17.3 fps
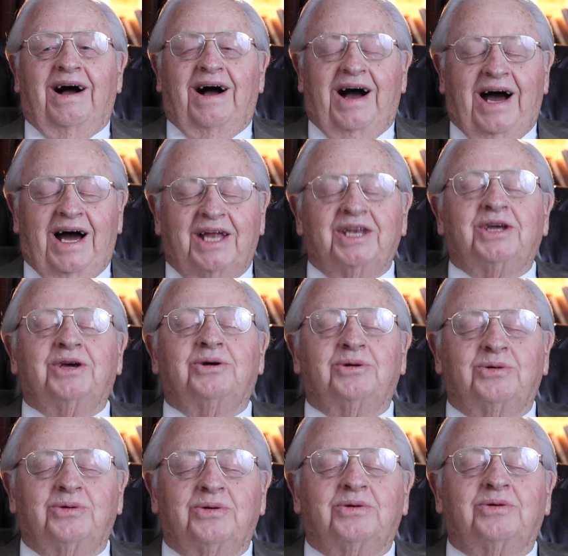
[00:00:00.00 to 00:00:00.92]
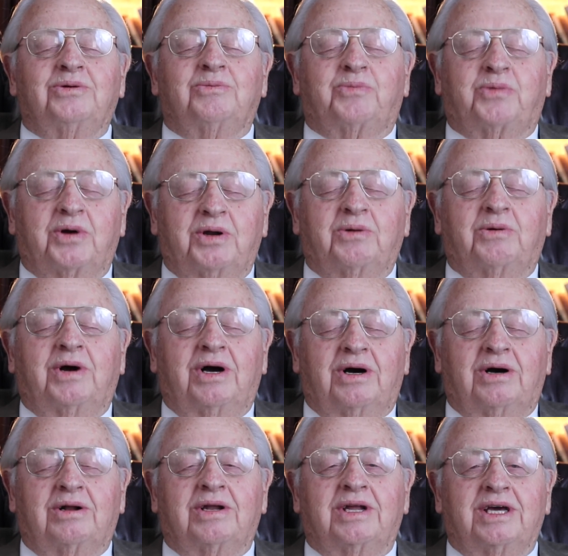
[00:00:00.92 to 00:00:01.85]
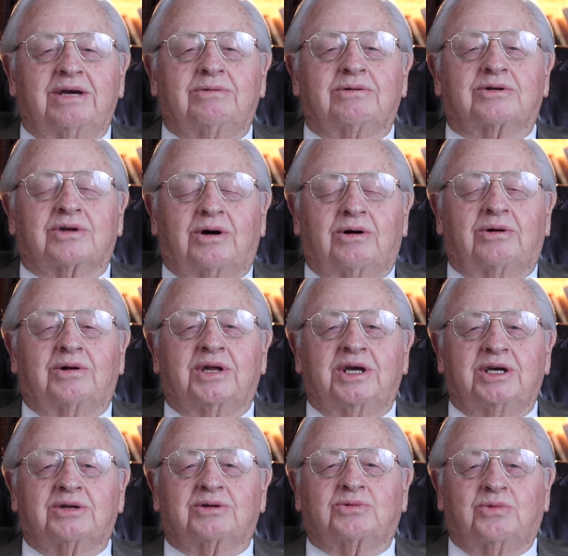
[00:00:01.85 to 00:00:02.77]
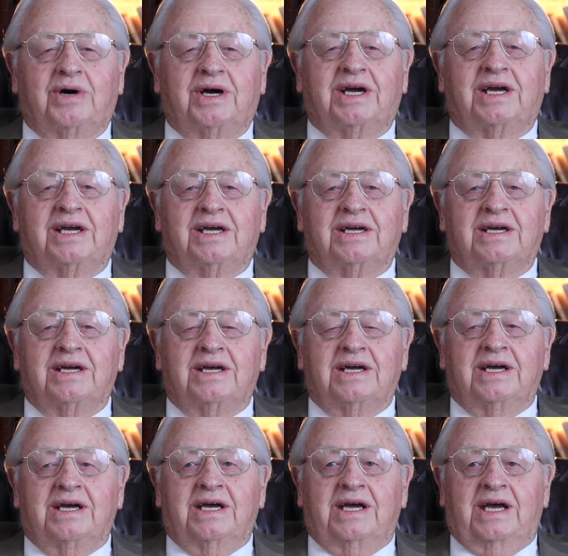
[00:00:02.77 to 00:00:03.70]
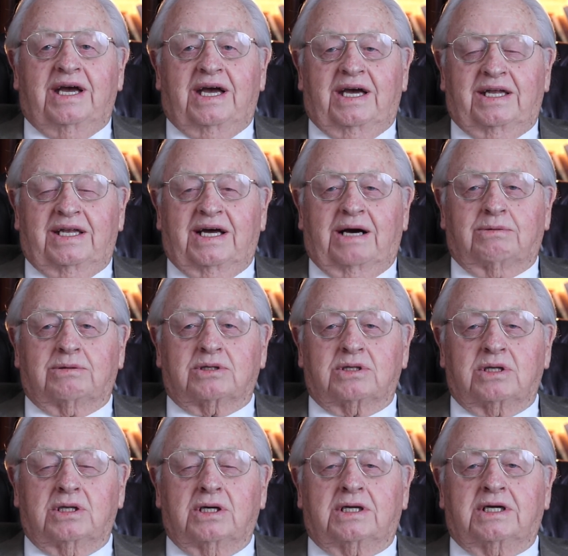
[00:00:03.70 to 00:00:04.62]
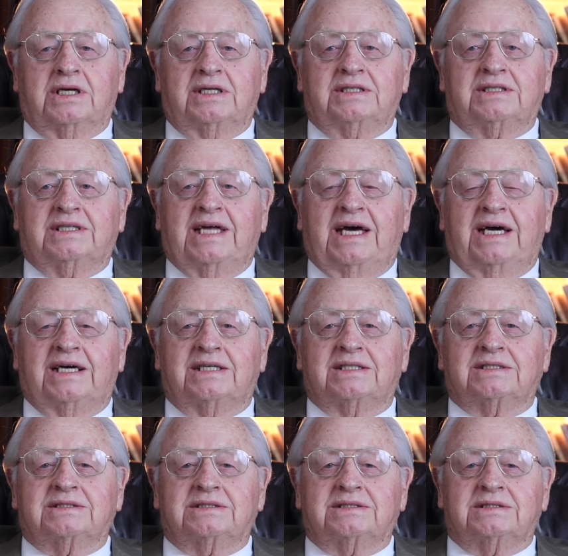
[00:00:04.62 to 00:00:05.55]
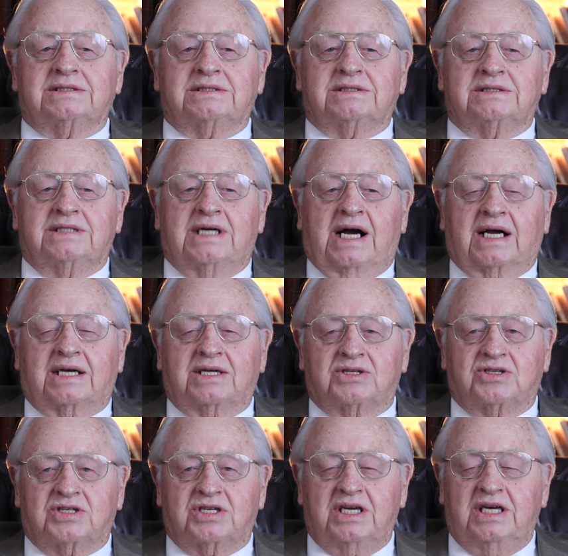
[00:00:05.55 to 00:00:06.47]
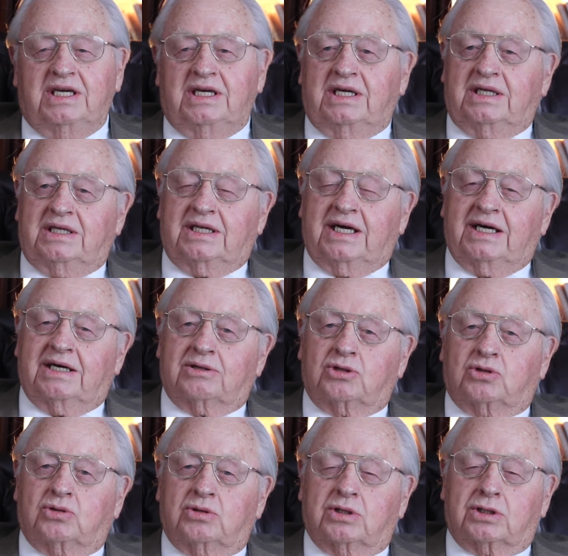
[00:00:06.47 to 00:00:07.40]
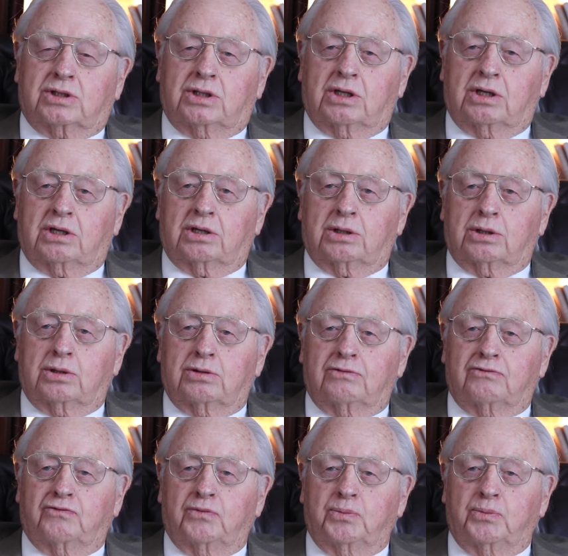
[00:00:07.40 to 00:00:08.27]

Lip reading: I knew pretty well he was on his way, and I was looking down. I could see down to a curve